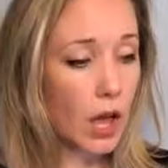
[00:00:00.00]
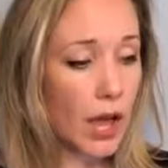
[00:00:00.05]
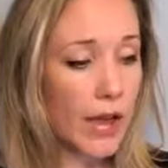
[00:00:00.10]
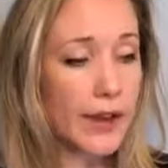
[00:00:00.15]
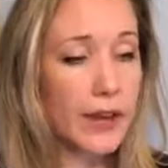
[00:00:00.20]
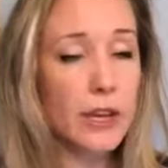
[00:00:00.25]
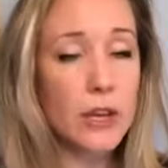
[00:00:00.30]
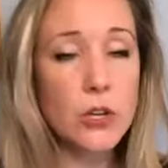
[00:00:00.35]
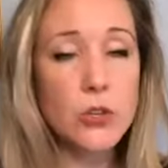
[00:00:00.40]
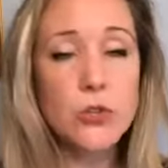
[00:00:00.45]
I
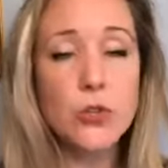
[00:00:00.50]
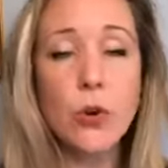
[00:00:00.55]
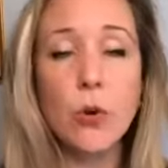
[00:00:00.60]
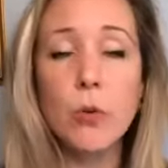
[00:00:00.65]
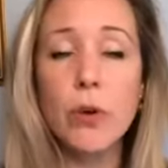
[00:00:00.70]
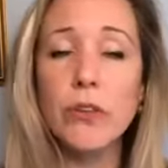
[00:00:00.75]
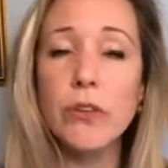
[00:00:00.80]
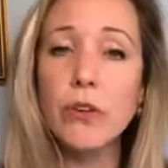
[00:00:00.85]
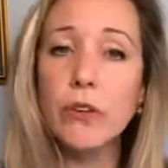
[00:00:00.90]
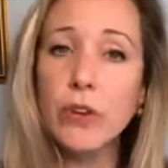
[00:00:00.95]
can control
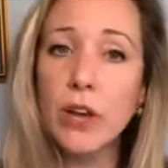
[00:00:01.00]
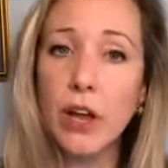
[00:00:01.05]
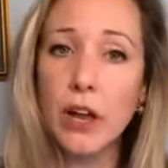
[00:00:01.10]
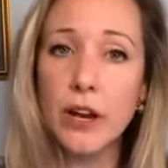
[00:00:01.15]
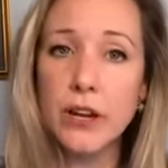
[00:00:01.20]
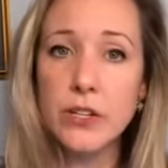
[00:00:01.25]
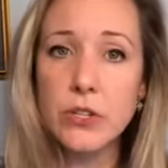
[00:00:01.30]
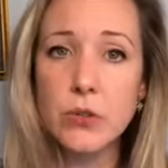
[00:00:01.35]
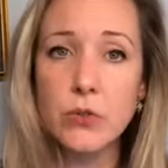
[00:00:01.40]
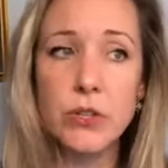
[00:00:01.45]
whether or not
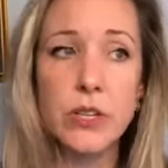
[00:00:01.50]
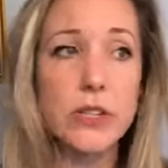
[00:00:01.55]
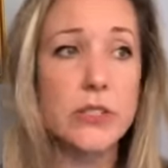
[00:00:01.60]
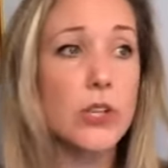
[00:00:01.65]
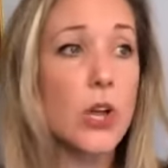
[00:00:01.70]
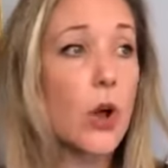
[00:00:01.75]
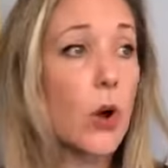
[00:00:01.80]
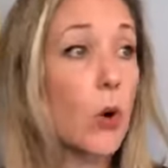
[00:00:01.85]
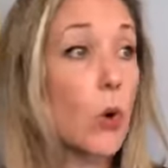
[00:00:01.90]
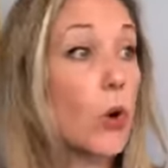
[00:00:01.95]
I do this.
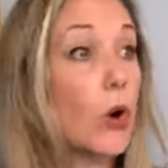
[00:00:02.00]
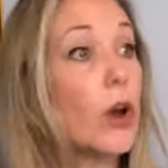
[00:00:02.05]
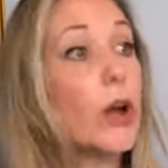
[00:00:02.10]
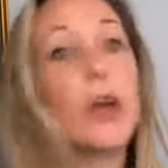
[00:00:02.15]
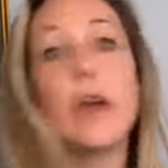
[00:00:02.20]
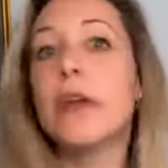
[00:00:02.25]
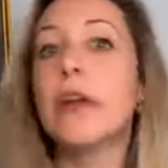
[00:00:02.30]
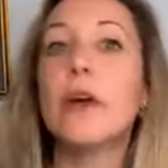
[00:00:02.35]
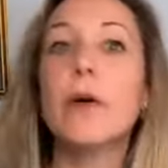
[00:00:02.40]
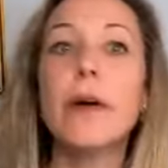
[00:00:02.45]
Or,
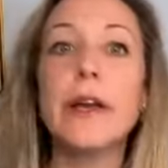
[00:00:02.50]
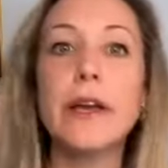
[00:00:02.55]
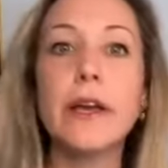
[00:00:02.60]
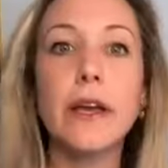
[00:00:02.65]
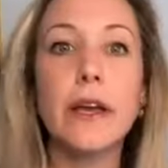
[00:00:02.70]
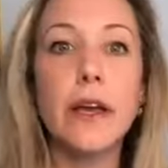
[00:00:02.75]
you know what?